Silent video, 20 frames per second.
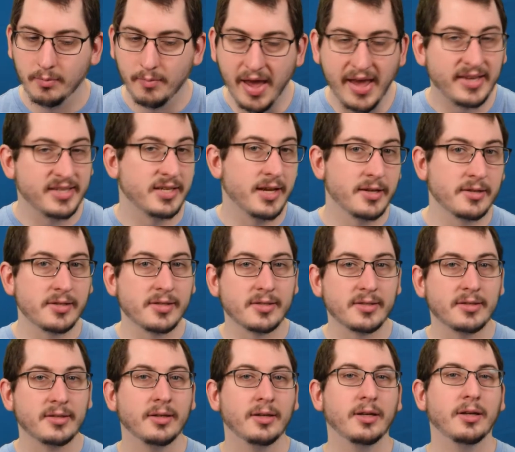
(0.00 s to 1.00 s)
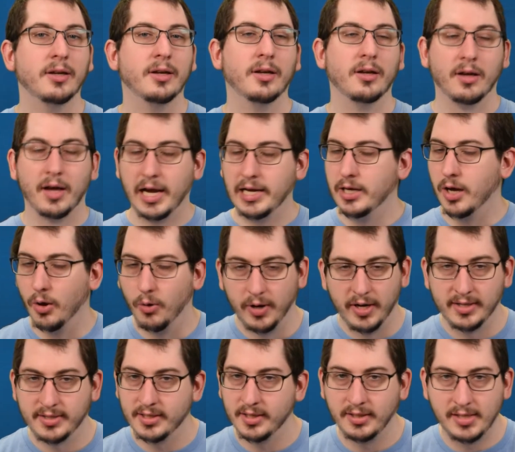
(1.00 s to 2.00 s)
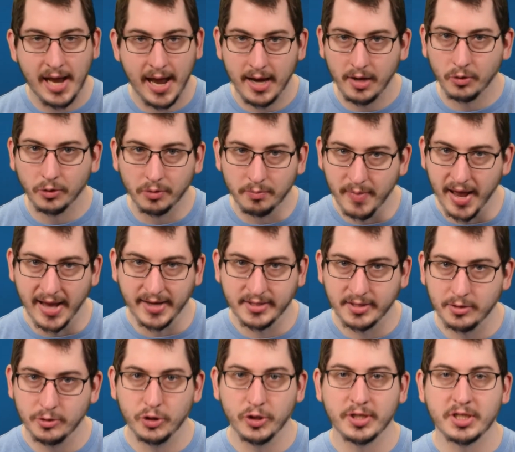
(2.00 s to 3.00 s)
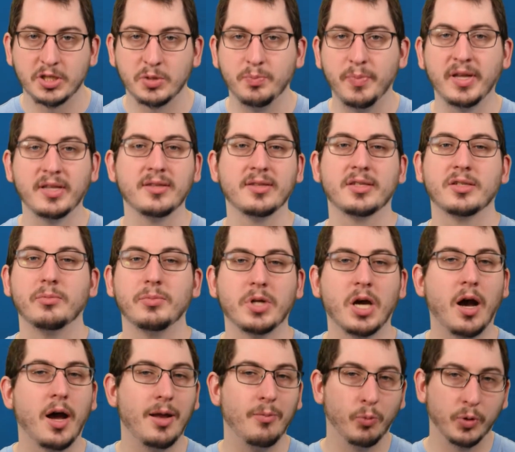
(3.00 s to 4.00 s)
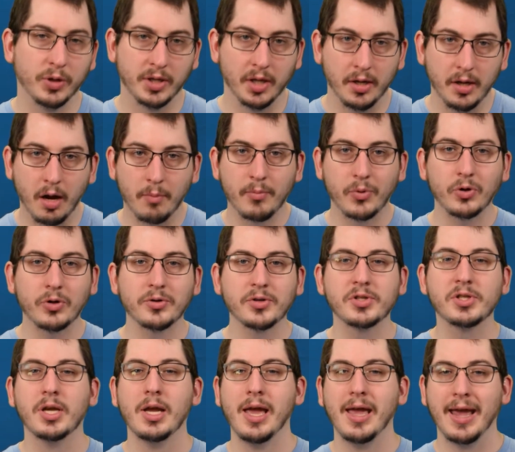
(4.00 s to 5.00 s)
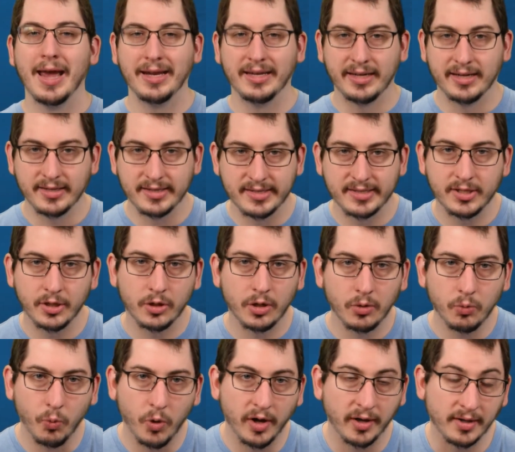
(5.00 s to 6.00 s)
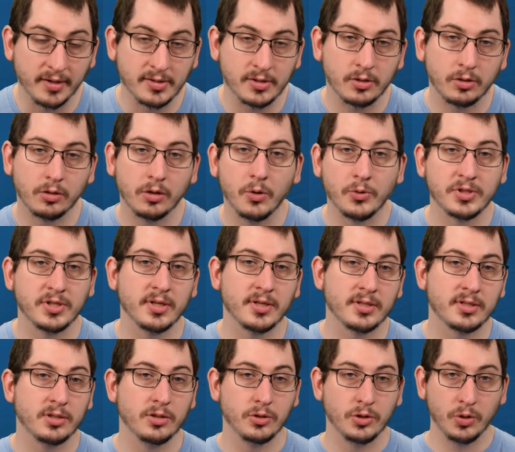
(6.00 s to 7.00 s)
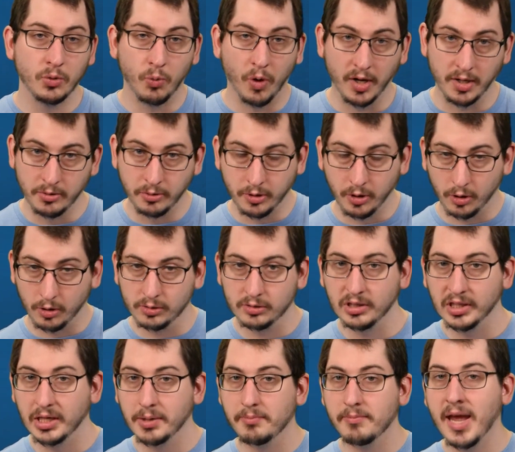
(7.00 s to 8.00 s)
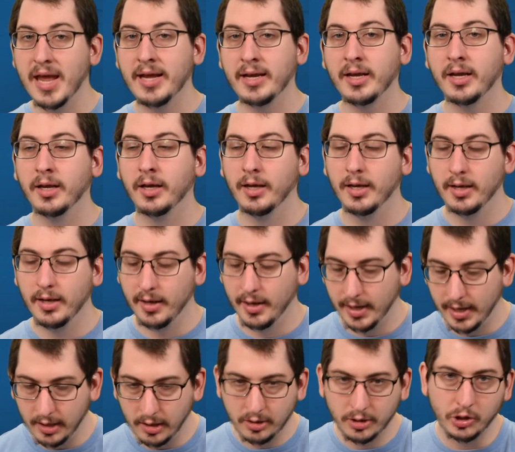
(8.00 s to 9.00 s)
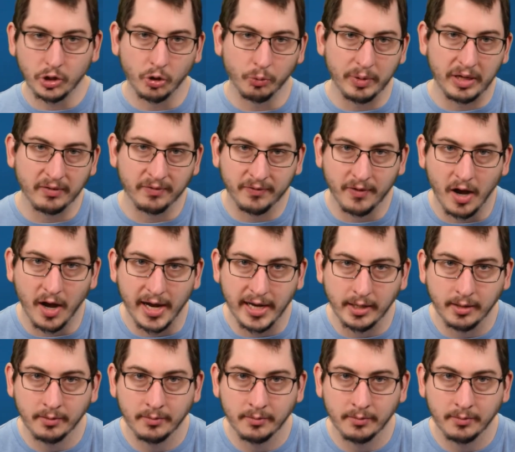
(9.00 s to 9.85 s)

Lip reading: Make sense? I know, it's a tangled mess. Just spend some time with the numbers and consider what is closest to what you currently make, and you'll be fine.